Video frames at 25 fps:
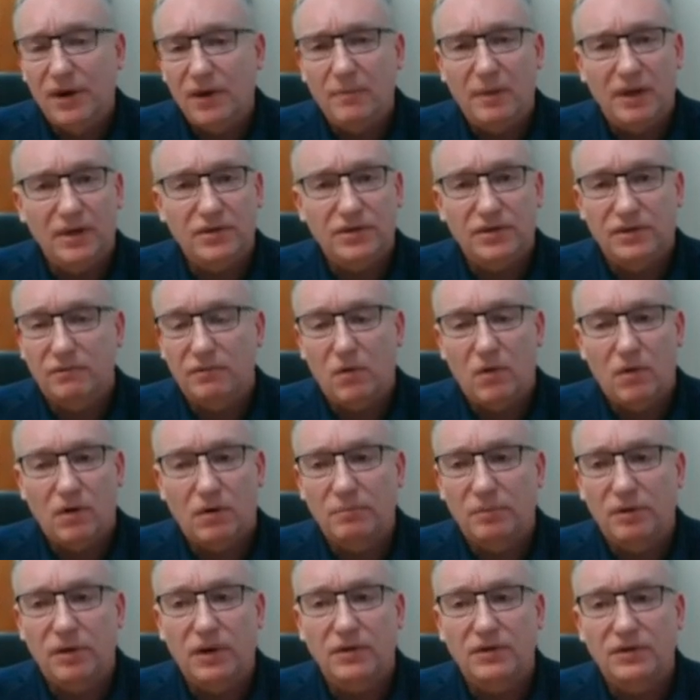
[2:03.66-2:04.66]
much the wrong
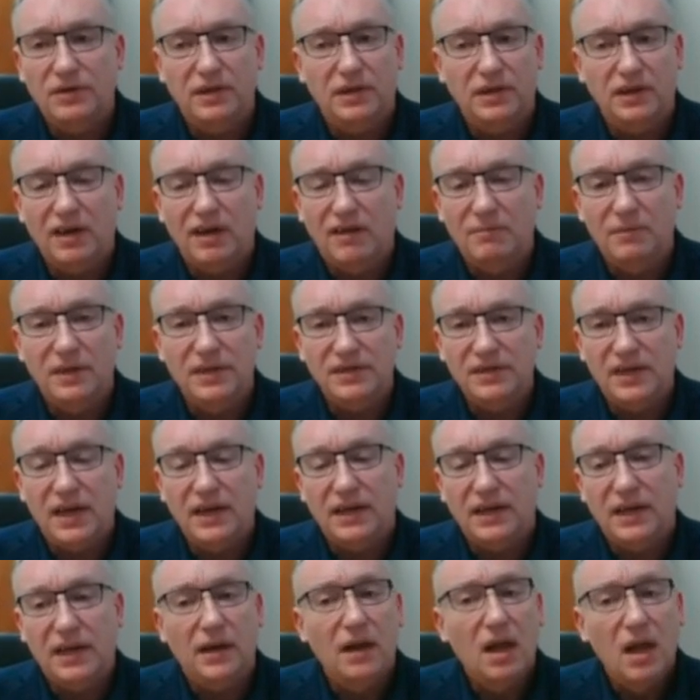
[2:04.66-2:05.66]
approach that the government's
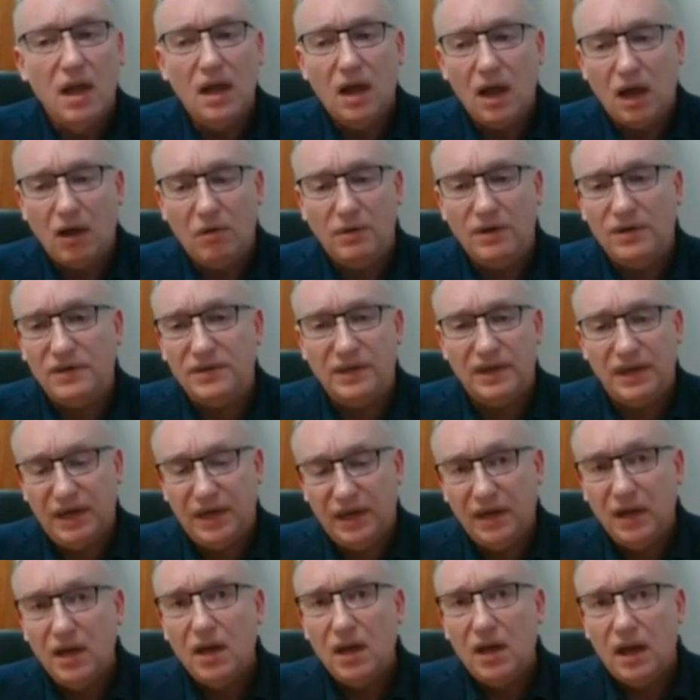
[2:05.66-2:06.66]
taking. I want to see
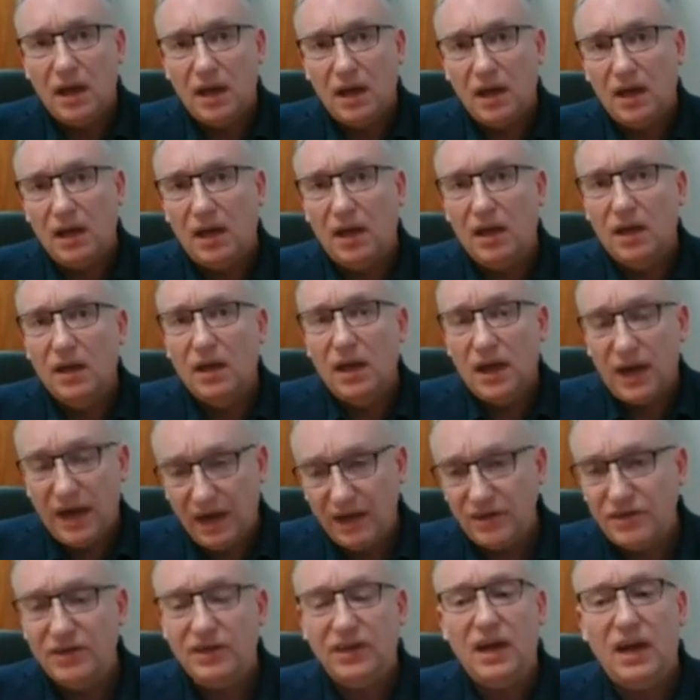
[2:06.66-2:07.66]

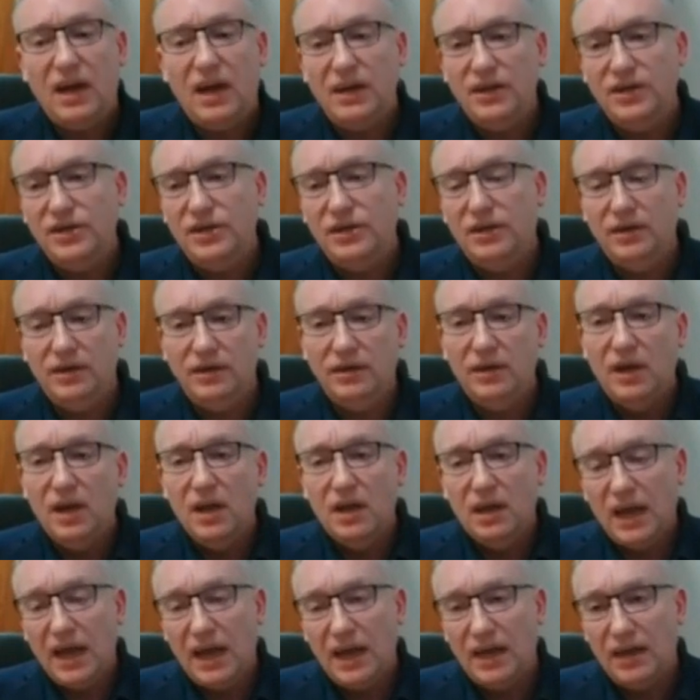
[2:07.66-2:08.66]
education
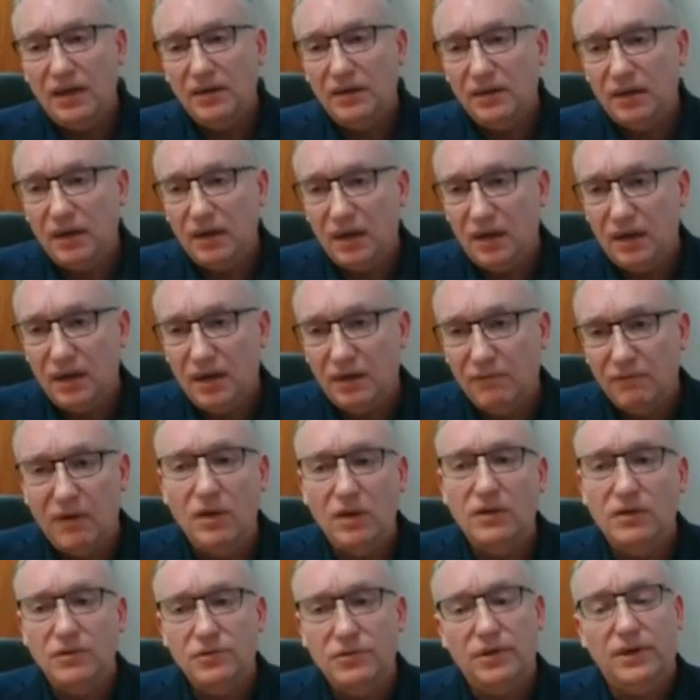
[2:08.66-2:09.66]
and
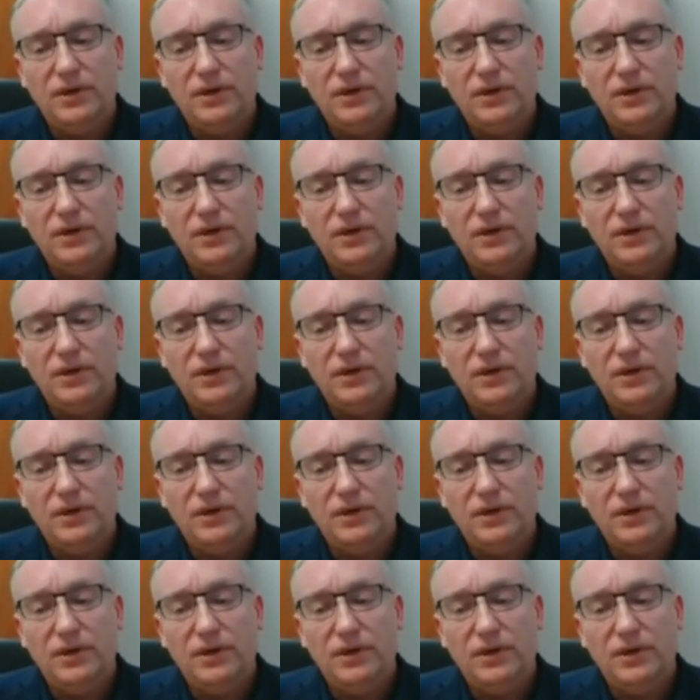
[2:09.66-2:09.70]
voluntary